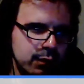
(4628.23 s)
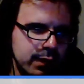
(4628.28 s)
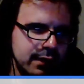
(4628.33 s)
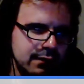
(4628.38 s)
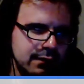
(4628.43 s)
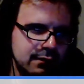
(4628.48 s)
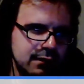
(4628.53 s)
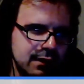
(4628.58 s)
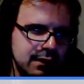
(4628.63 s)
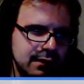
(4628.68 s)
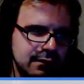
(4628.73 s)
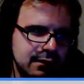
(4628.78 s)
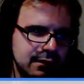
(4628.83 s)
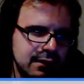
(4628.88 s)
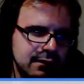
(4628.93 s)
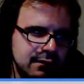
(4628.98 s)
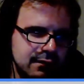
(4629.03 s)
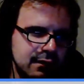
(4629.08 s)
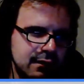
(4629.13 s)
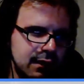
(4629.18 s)

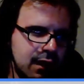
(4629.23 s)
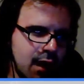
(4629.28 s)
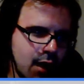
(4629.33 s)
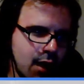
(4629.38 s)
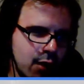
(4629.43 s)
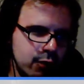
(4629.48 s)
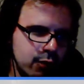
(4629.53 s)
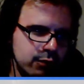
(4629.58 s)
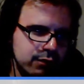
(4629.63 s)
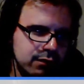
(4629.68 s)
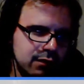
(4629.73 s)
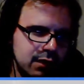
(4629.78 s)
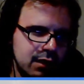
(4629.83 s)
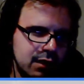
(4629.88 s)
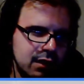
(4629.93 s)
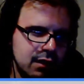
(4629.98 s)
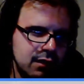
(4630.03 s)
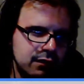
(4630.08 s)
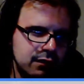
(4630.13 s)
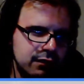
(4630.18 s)
into the code.
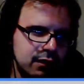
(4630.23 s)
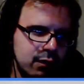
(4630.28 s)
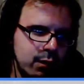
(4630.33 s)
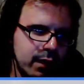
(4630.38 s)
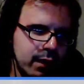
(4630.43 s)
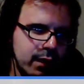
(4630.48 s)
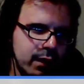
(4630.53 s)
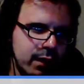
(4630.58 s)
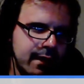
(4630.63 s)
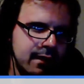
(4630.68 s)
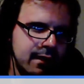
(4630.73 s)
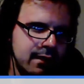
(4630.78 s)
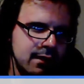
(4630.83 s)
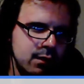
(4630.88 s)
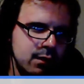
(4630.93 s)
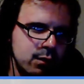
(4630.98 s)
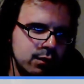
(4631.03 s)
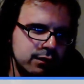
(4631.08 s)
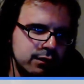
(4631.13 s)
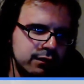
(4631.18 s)
So where it
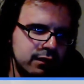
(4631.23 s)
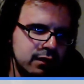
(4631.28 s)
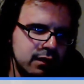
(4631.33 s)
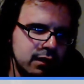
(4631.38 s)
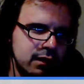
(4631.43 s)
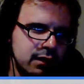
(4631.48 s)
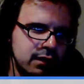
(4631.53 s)
was going to,